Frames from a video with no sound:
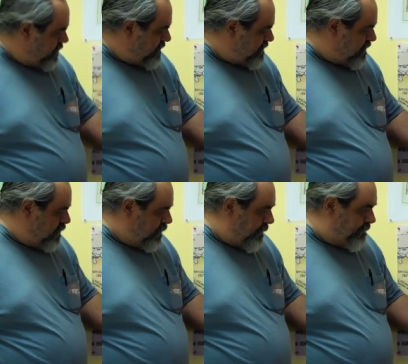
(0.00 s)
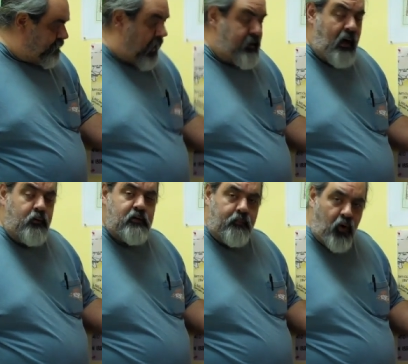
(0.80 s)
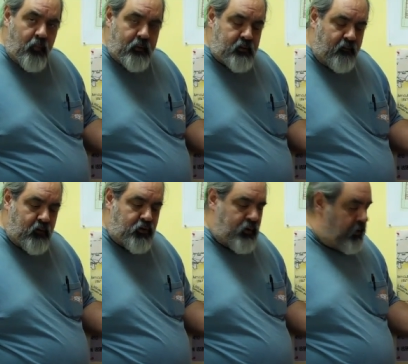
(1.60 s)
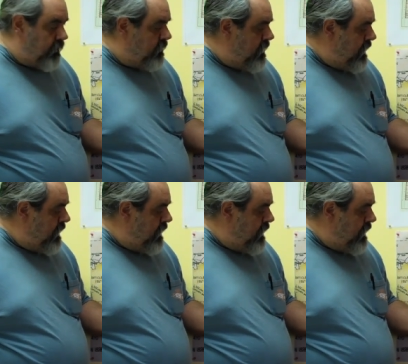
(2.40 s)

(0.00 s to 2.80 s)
or the Sioux. And that was the purpose of the treaty.